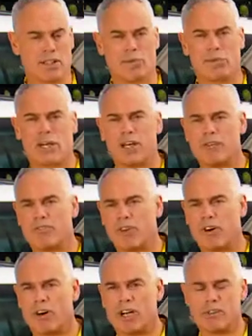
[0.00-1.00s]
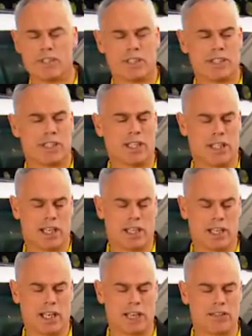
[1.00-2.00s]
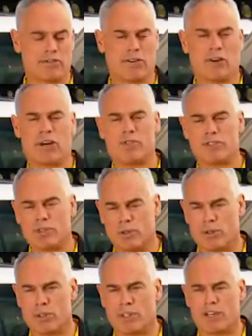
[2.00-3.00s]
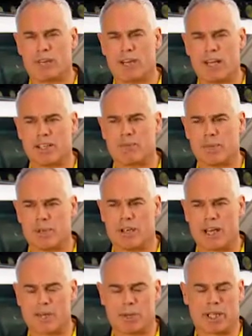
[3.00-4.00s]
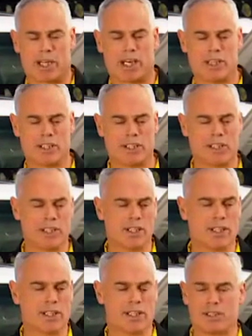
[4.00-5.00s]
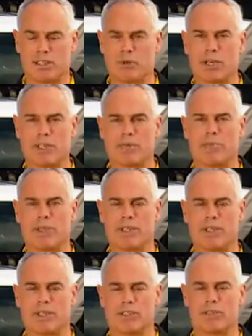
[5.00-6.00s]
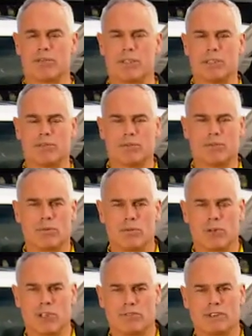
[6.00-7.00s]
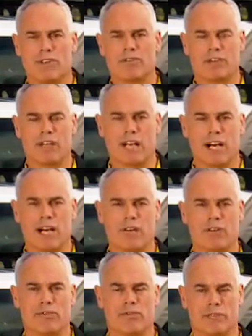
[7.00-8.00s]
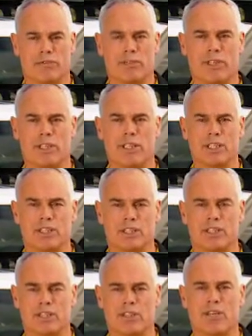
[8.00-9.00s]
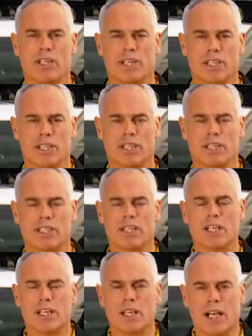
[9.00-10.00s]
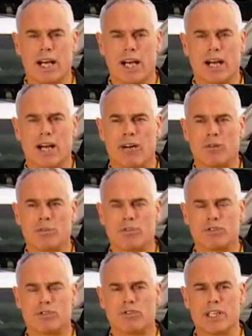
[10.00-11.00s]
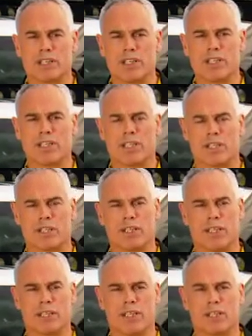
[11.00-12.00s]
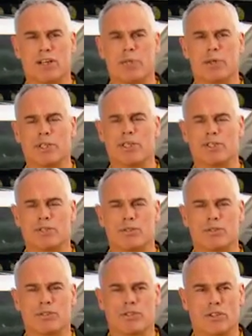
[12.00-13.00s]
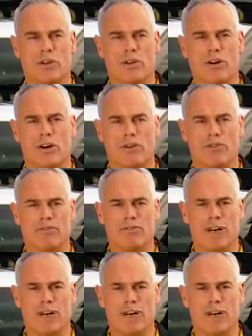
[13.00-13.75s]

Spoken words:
your 105s and your 85s also under bonnet application. So one of the big things that we worked very hard on for 3 years in designing this was addressing the common issues of